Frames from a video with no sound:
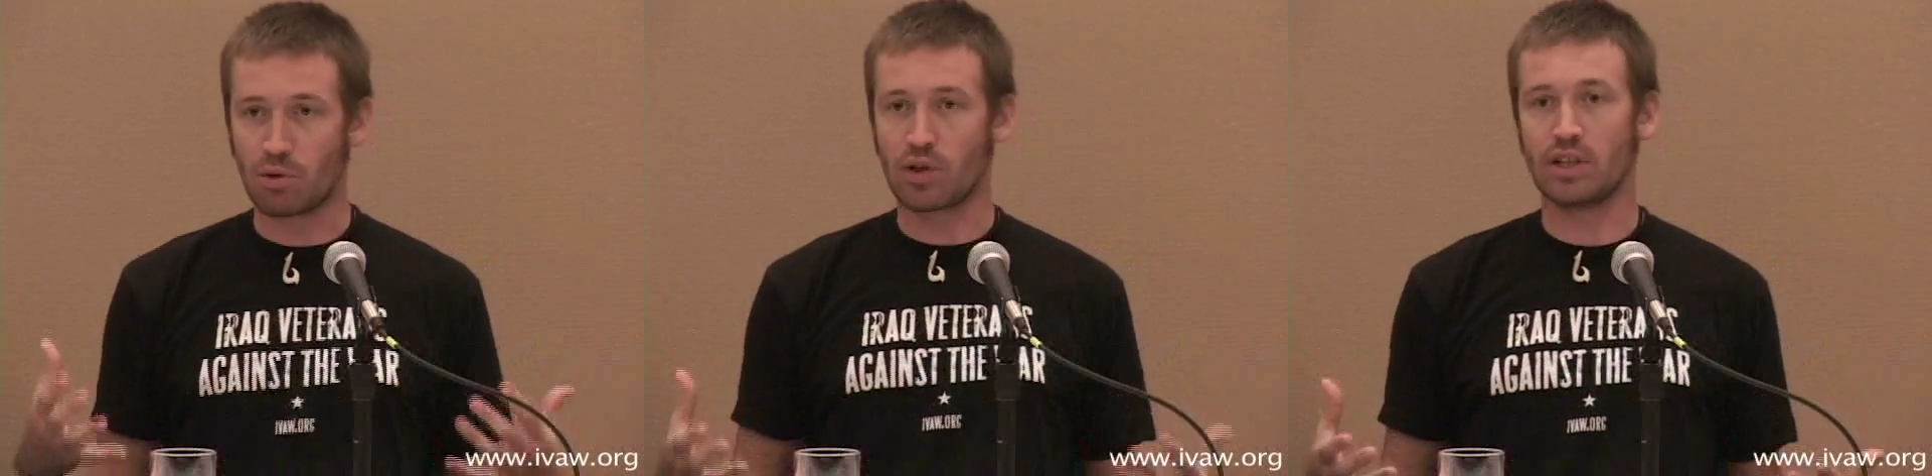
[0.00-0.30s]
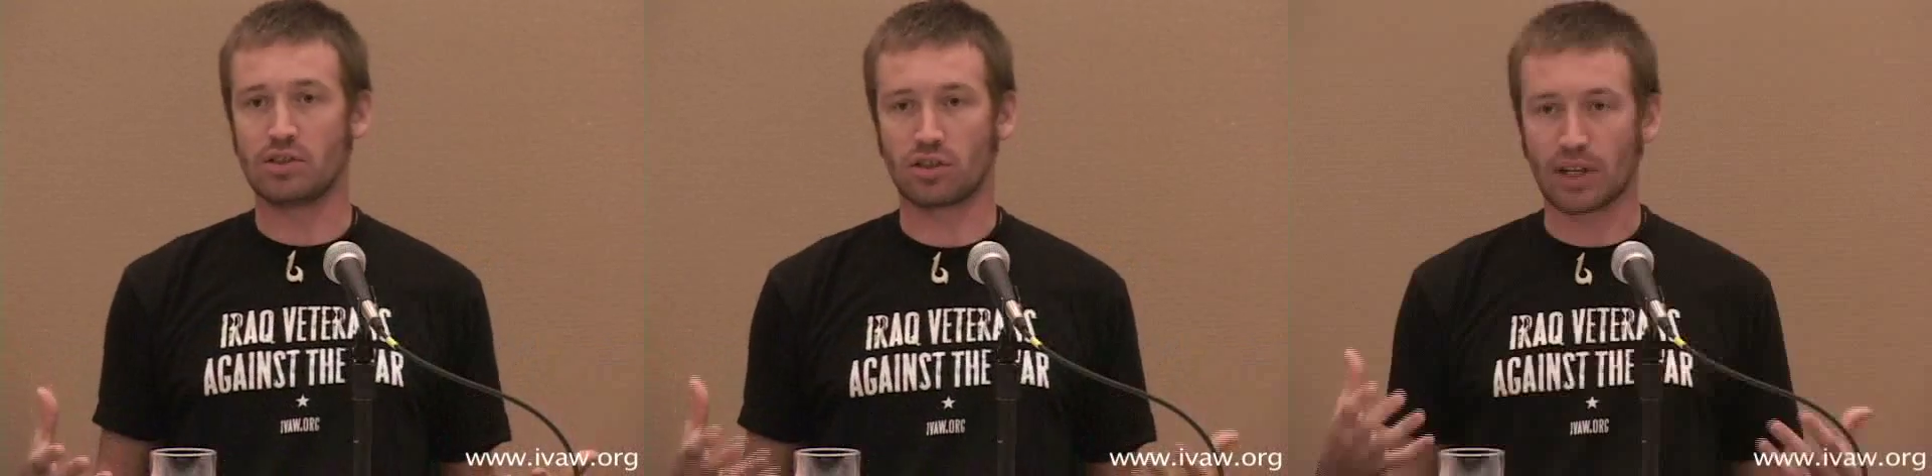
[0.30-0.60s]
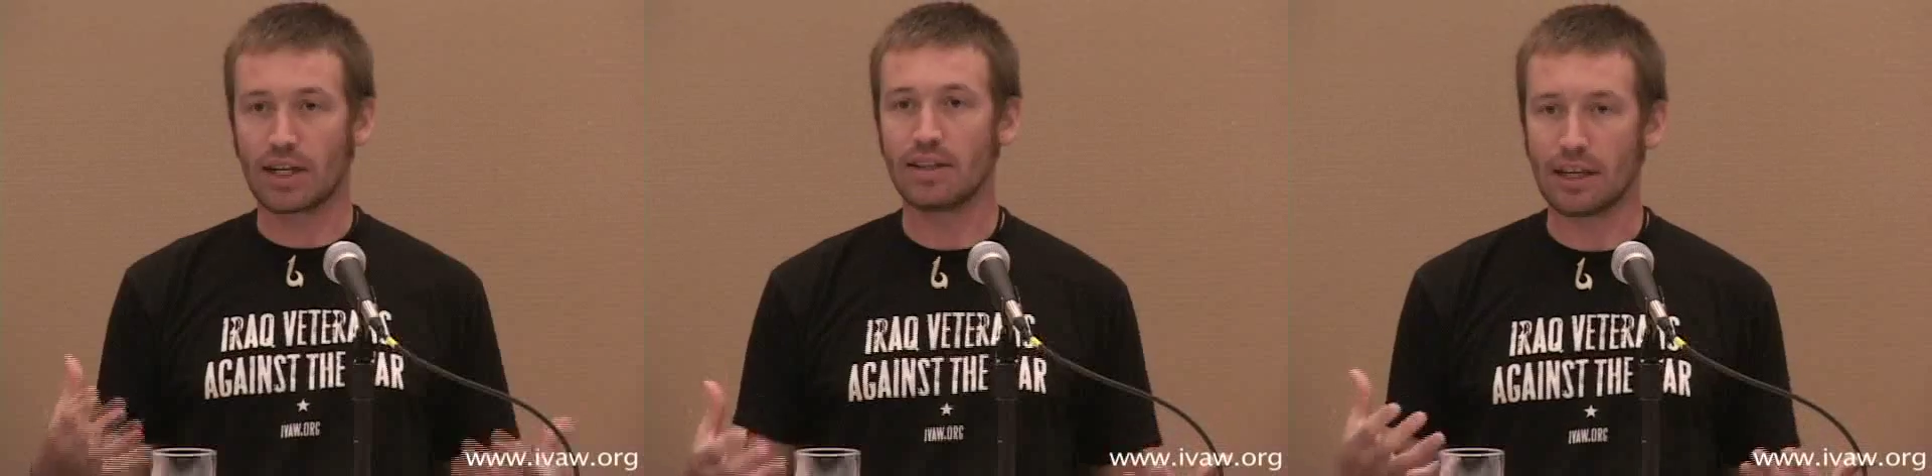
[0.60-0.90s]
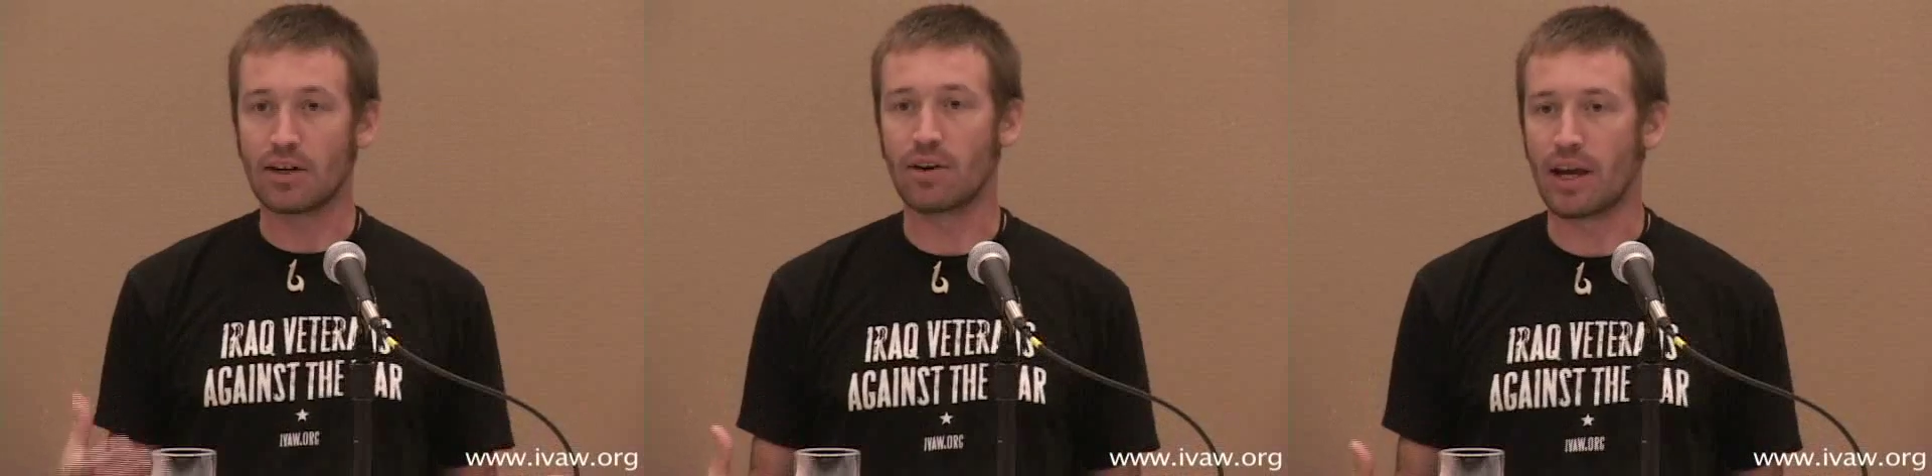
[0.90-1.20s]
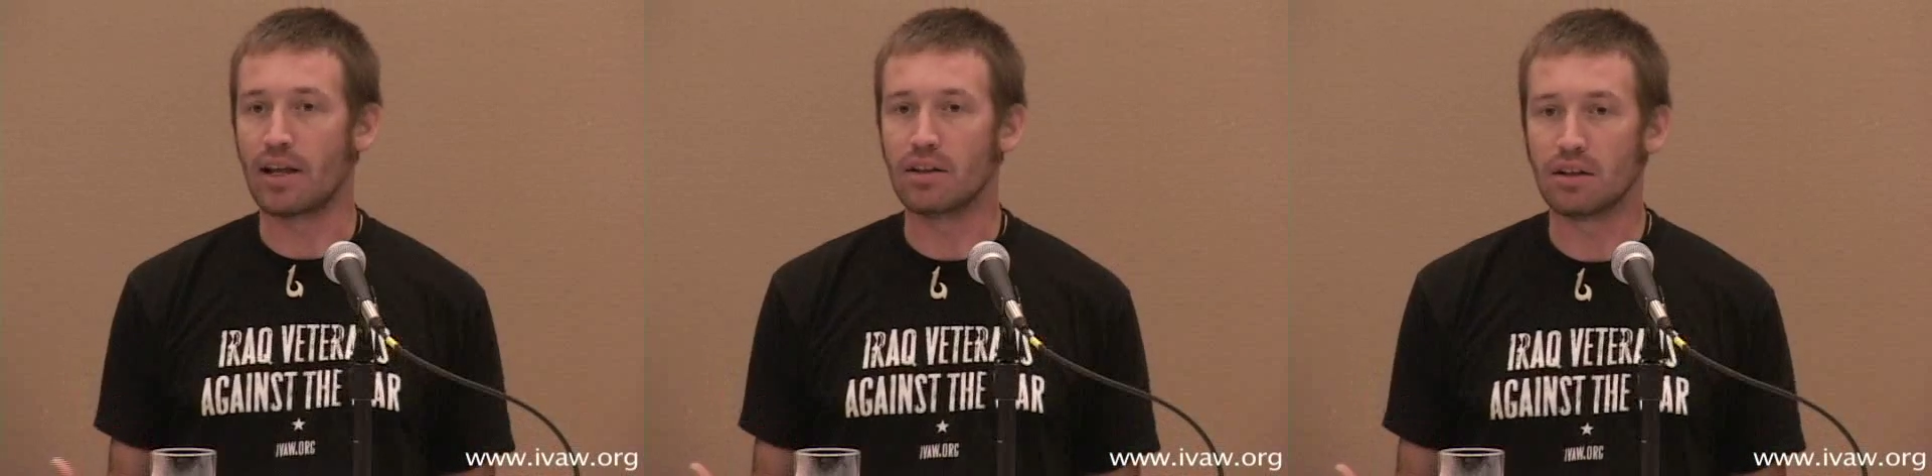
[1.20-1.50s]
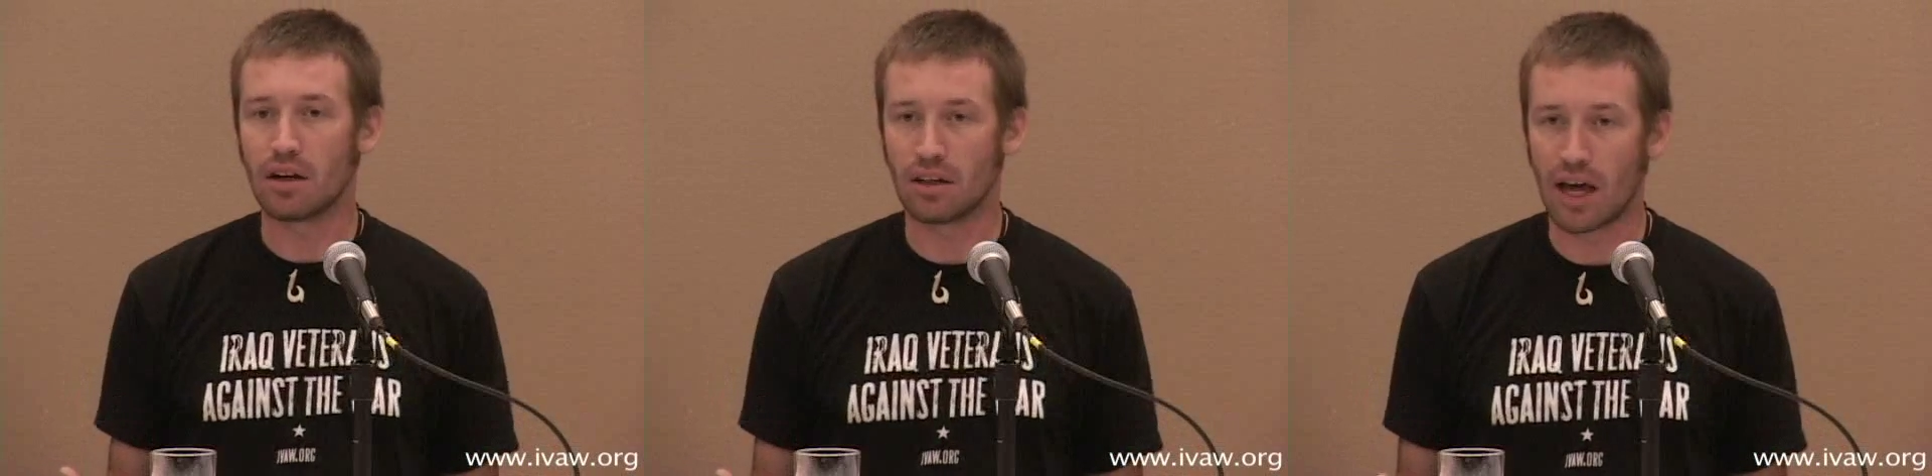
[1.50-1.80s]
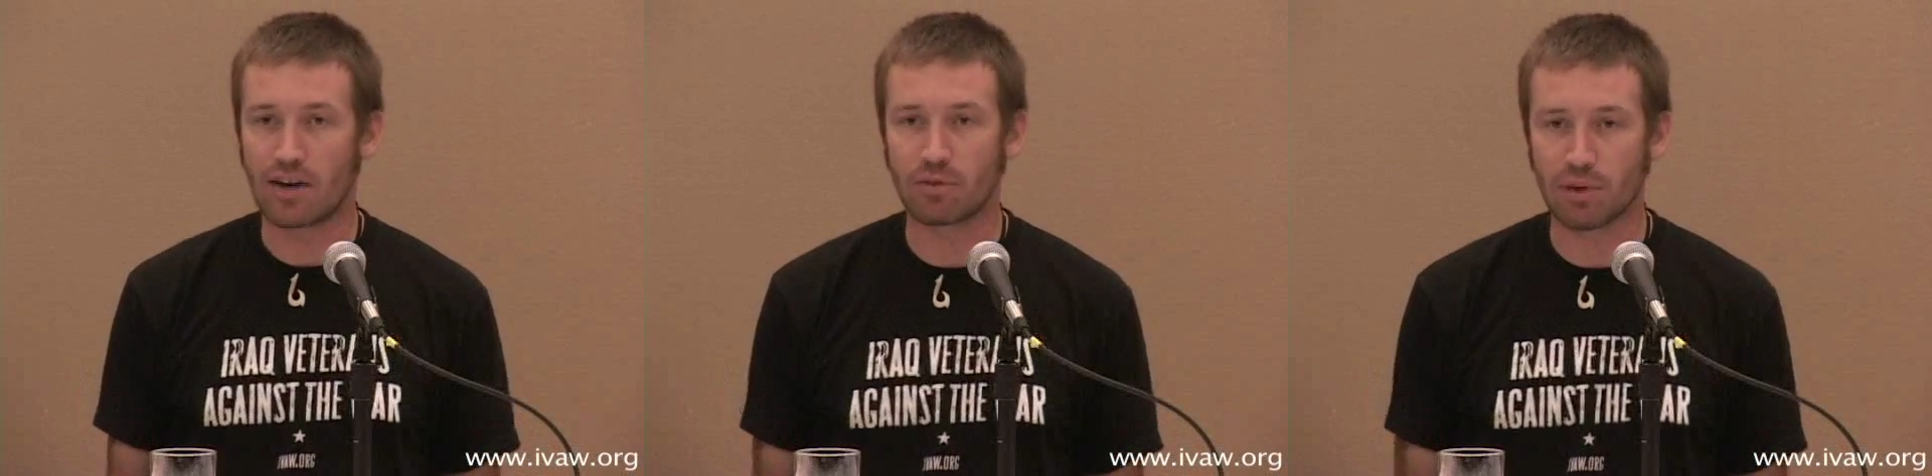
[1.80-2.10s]
Marines, they're getting the internet. A
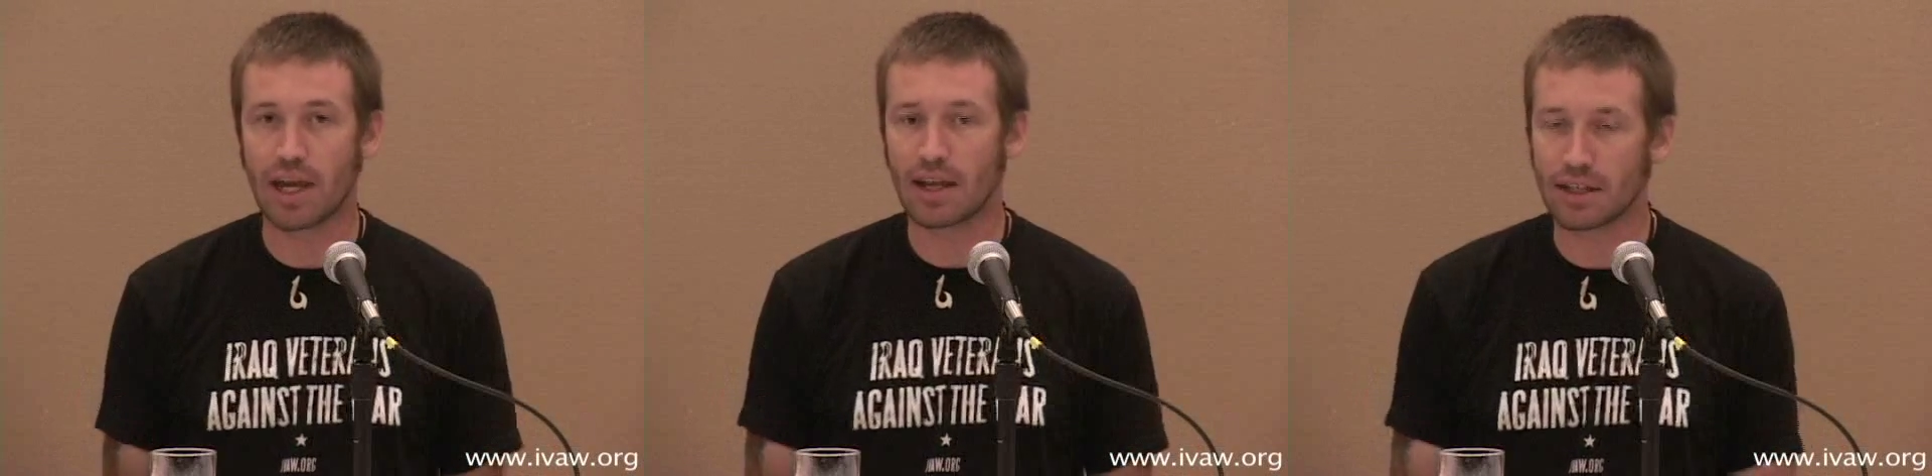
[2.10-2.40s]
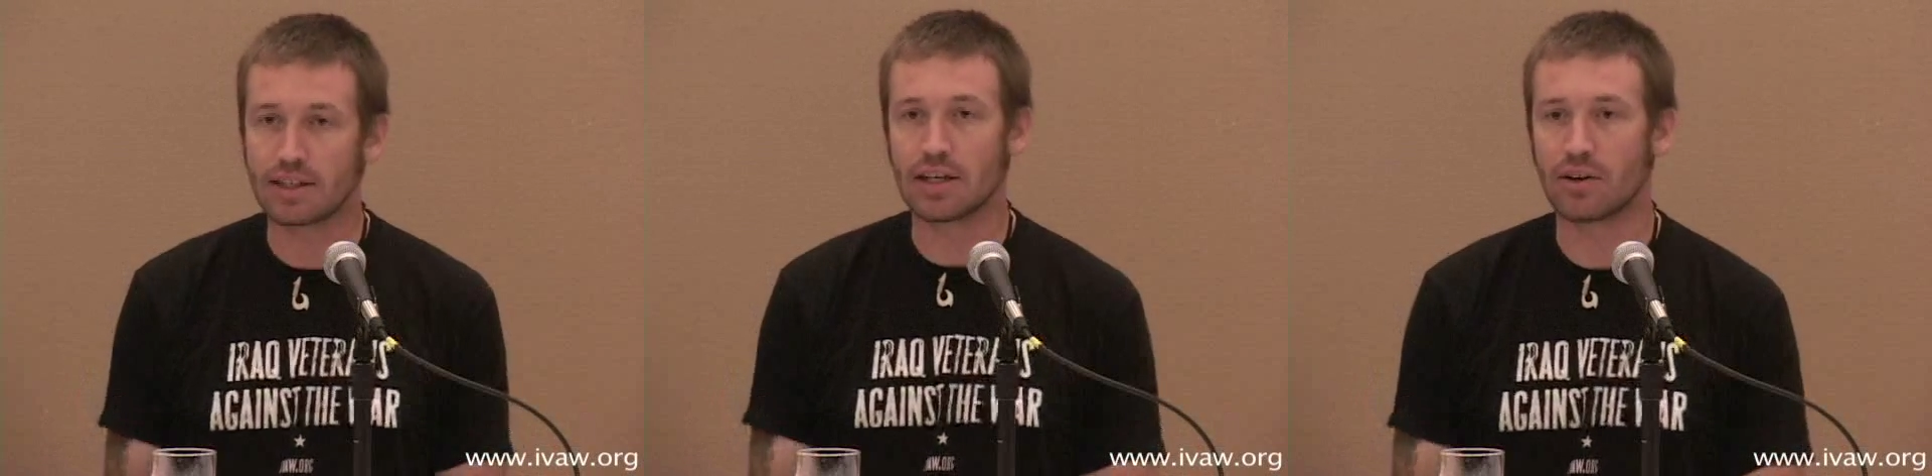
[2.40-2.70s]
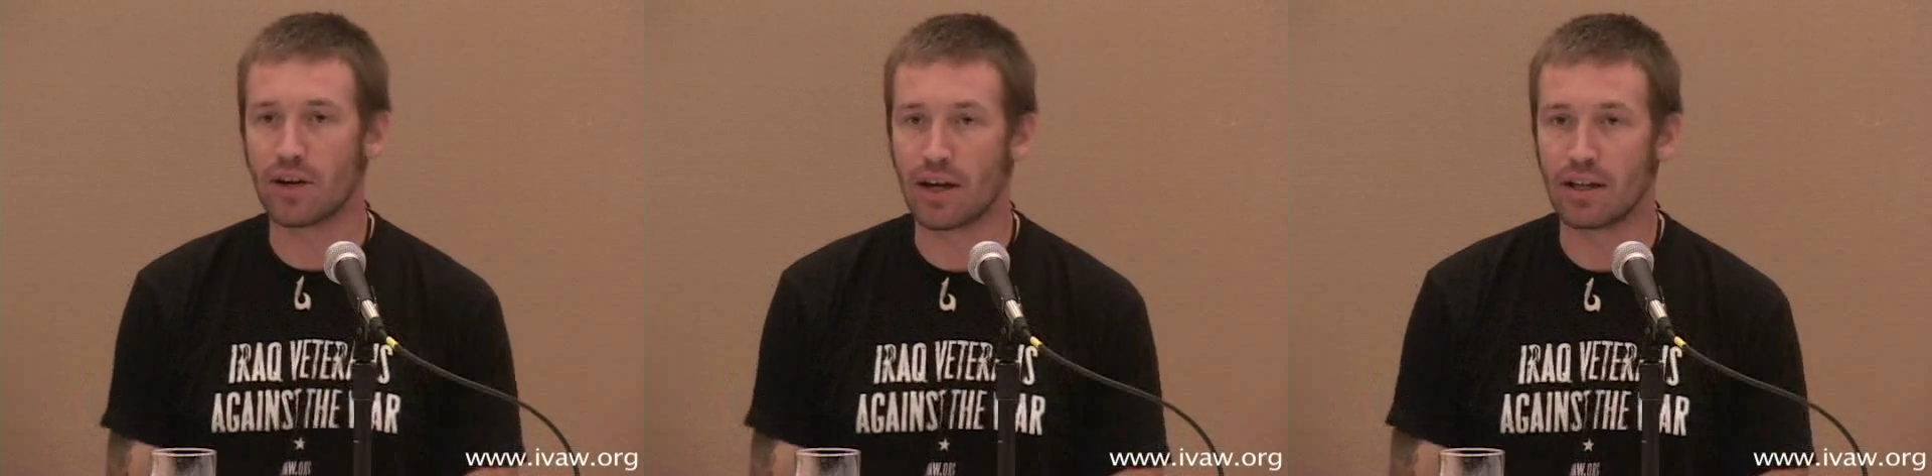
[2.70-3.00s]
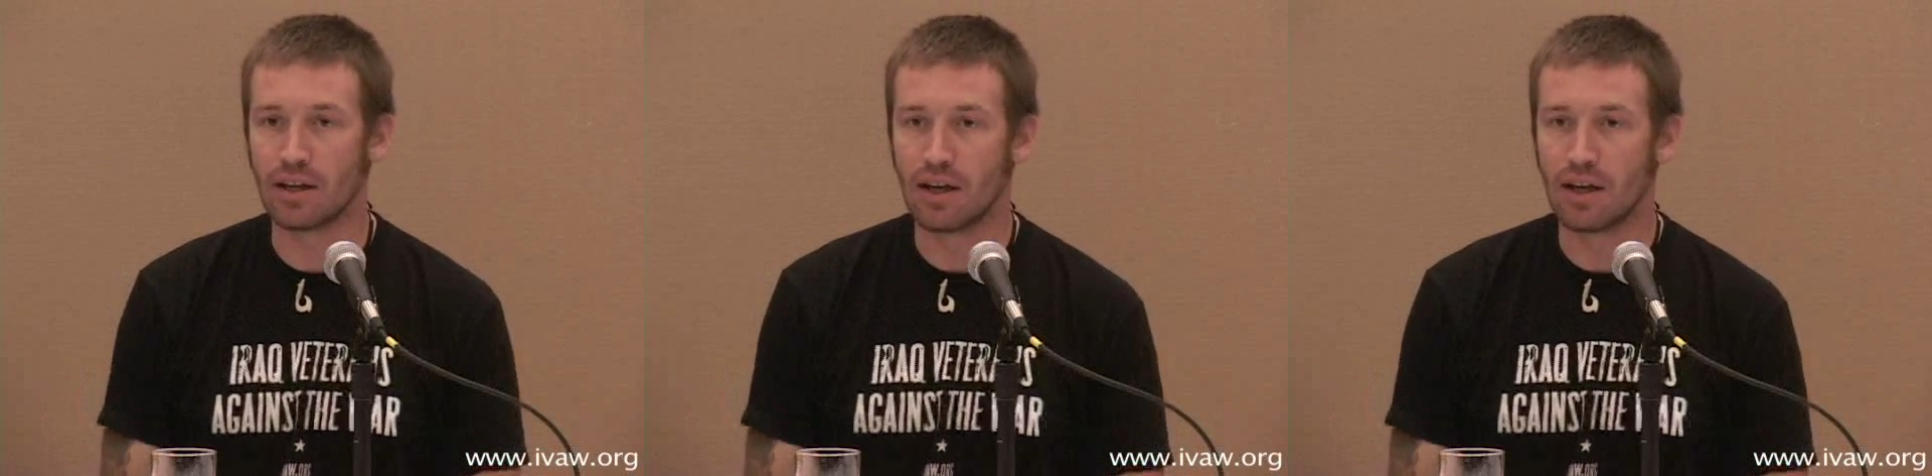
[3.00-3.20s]
lot of them can get the internet.